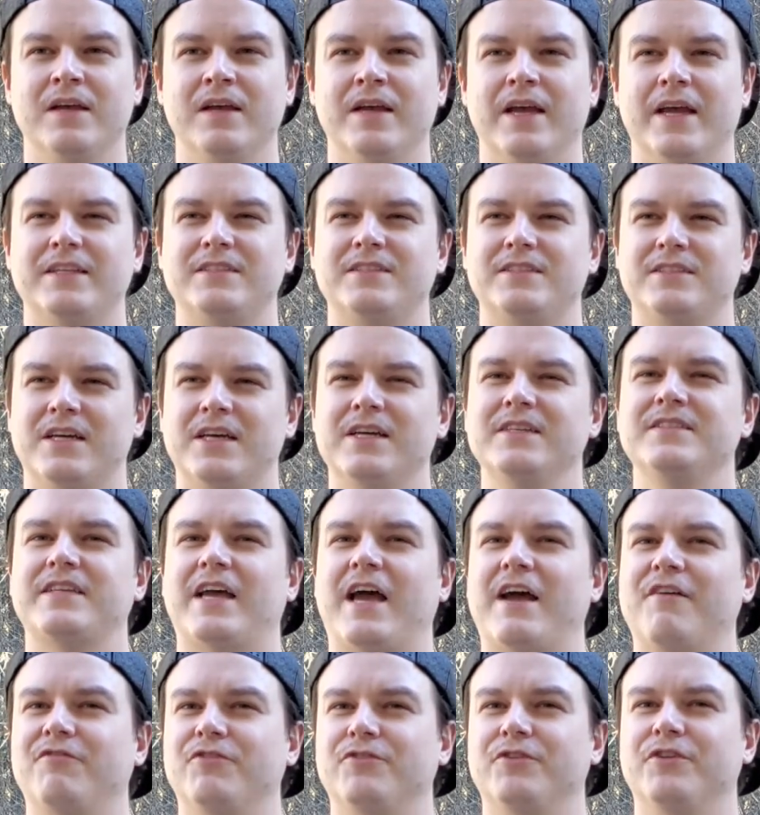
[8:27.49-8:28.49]
It does
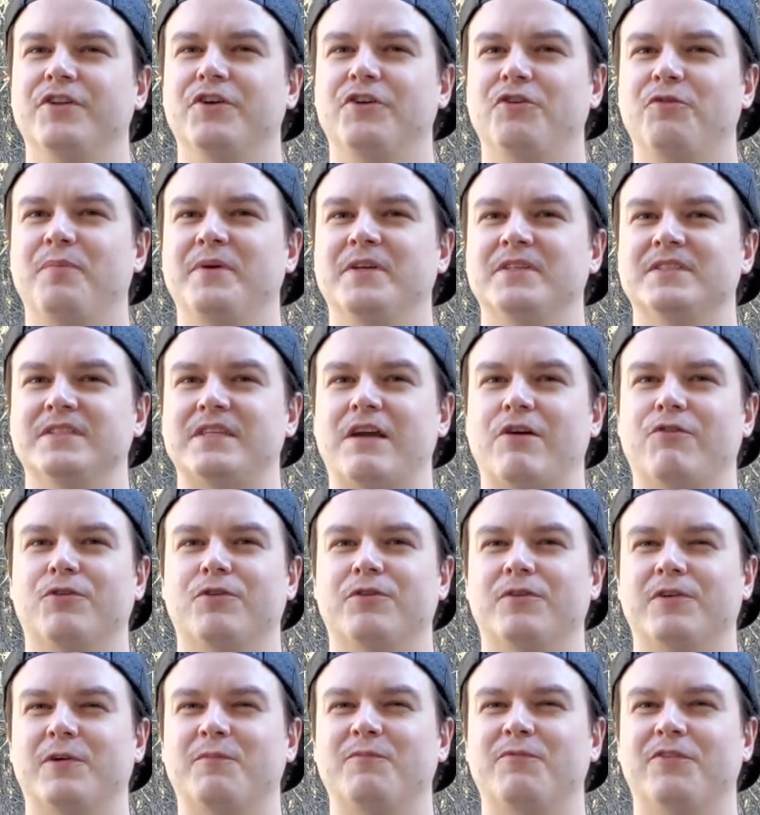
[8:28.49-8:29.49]
have a little bit sour
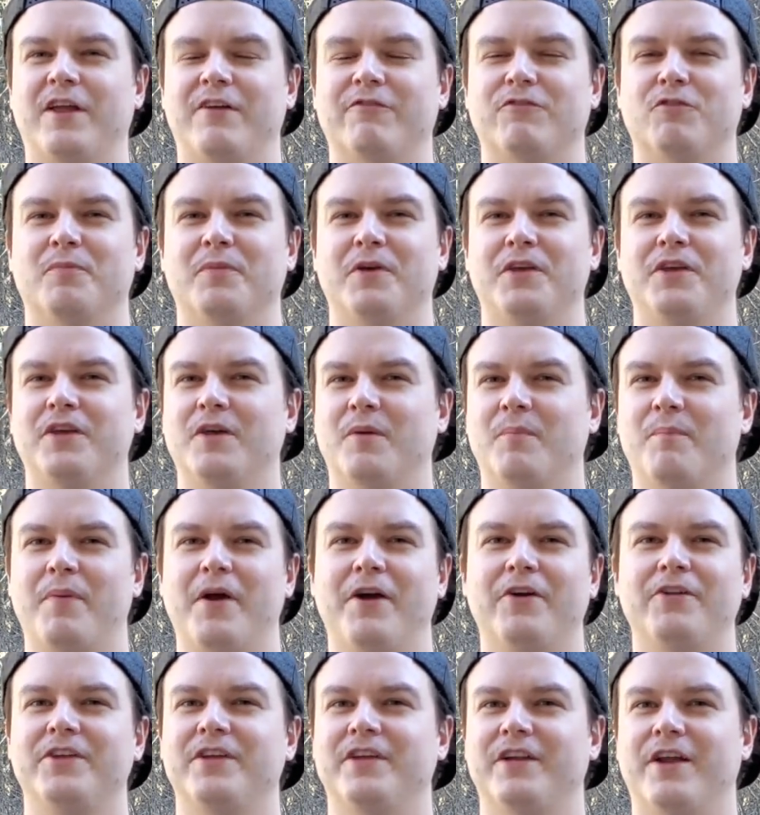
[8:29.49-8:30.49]
cream flavor, but you can
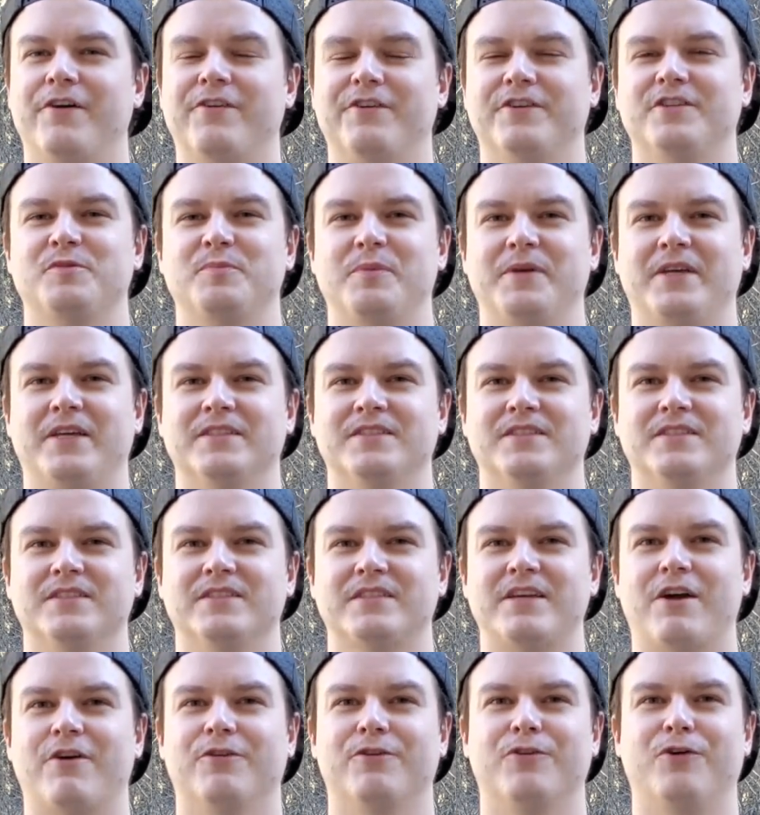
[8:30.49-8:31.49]
barely notice because the
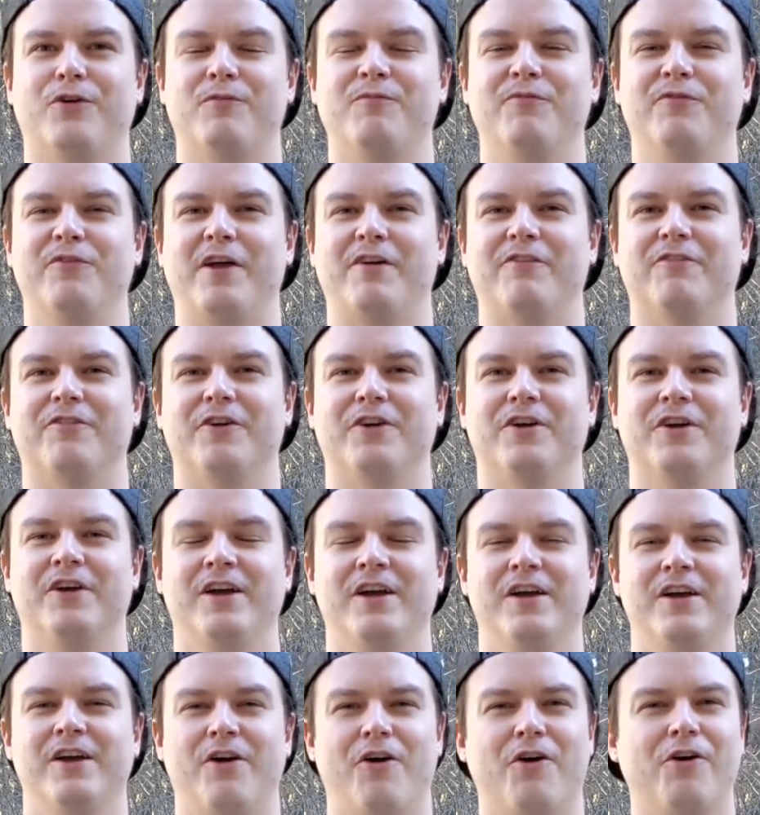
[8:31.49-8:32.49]
sour cream flavor
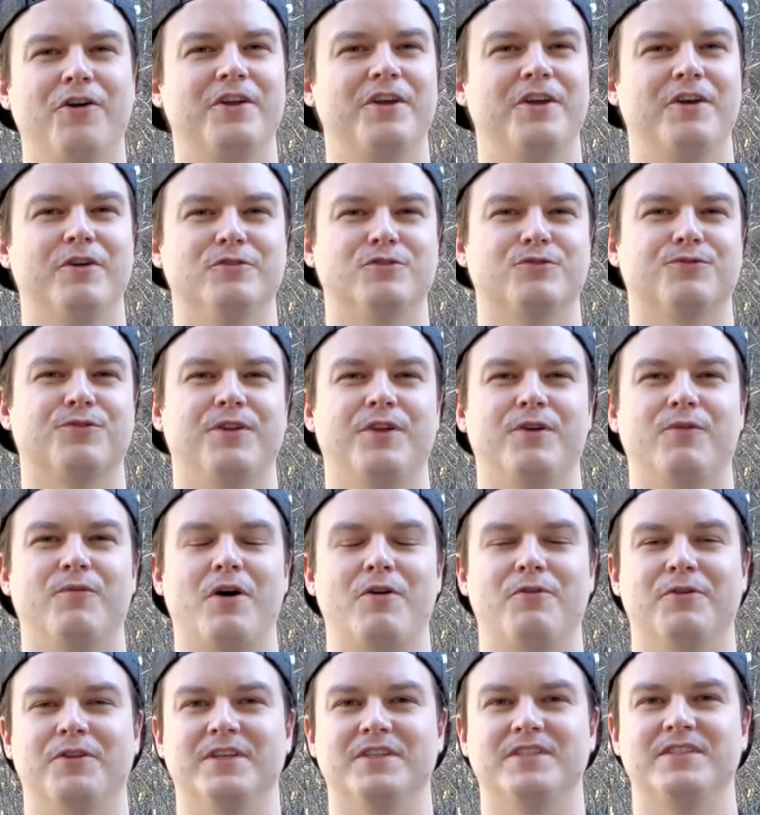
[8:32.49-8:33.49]
already goes really well
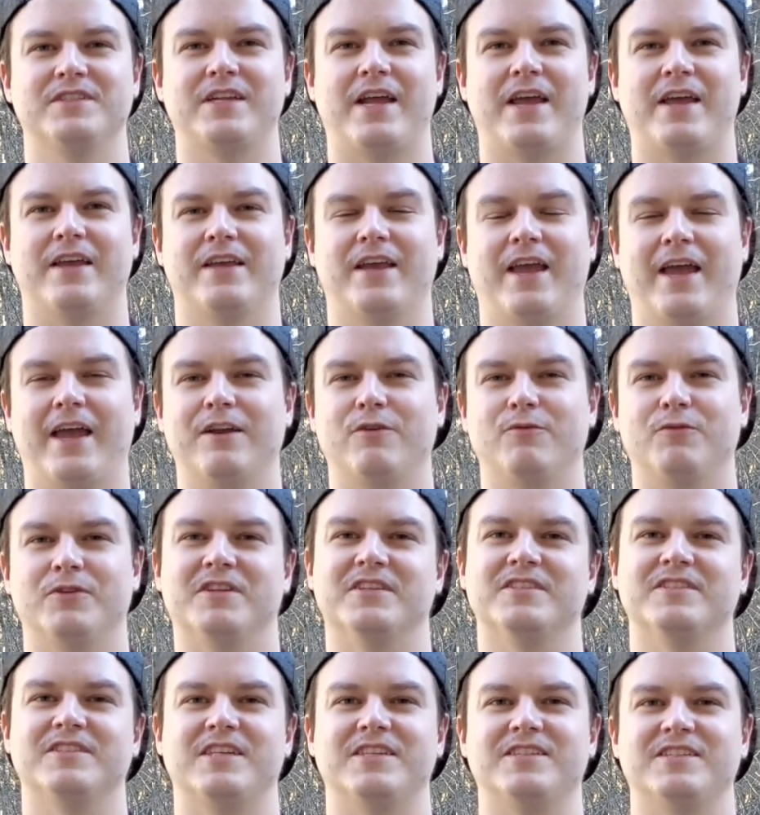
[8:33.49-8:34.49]
with the steak and with the
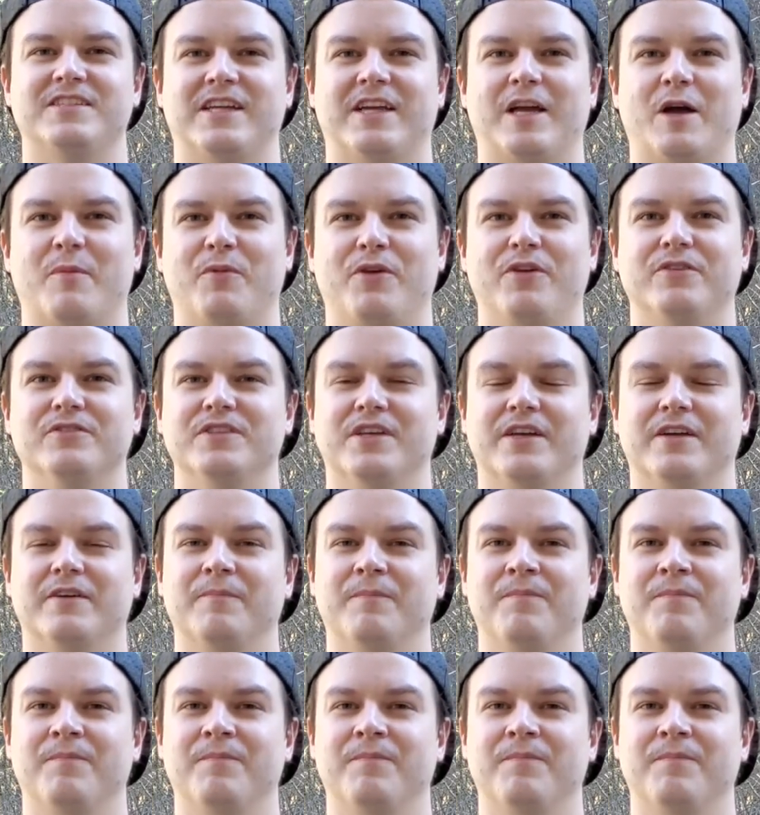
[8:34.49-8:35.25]
seasoning I'm using.